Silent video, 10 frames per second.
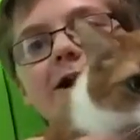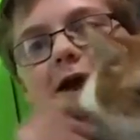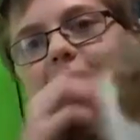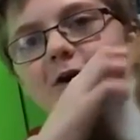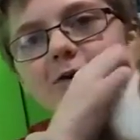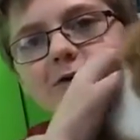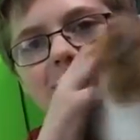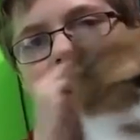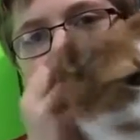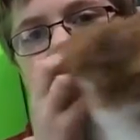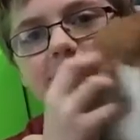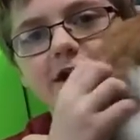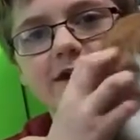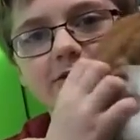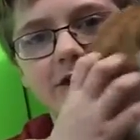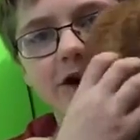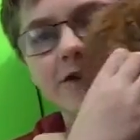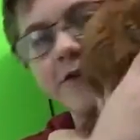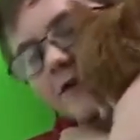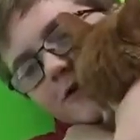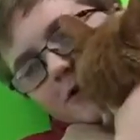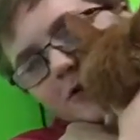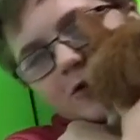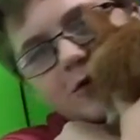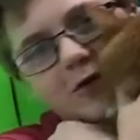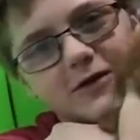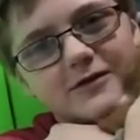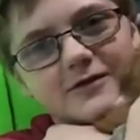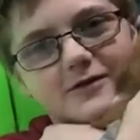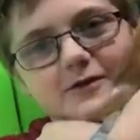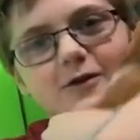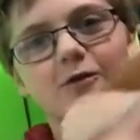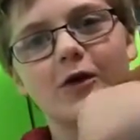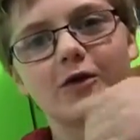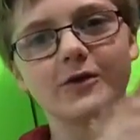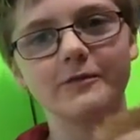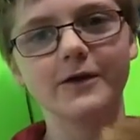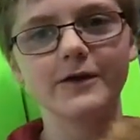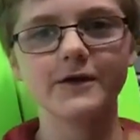hello, my snaky friends. Oh, welcome